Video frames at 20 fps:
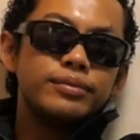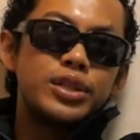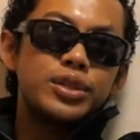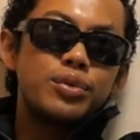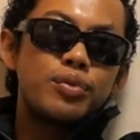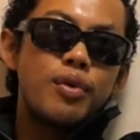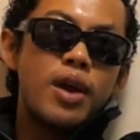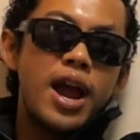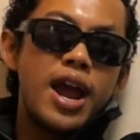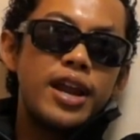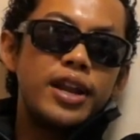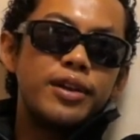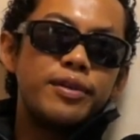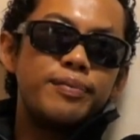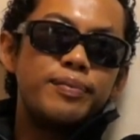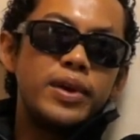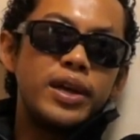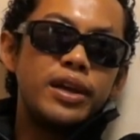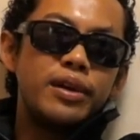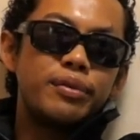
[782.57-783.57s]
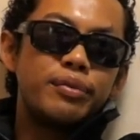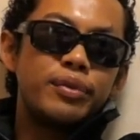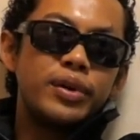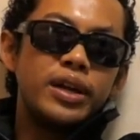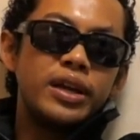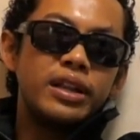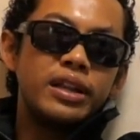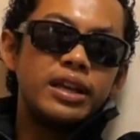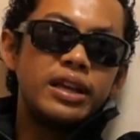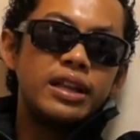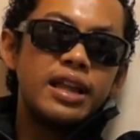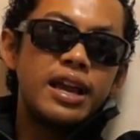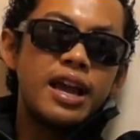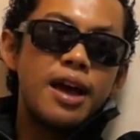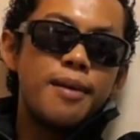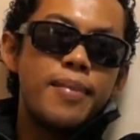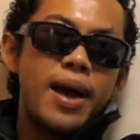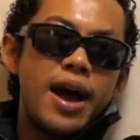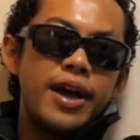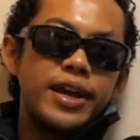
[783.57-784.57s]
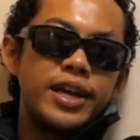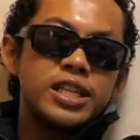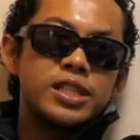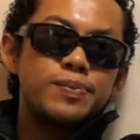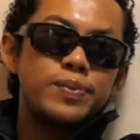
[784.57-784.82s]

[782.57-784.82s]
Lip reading: I try to be really like about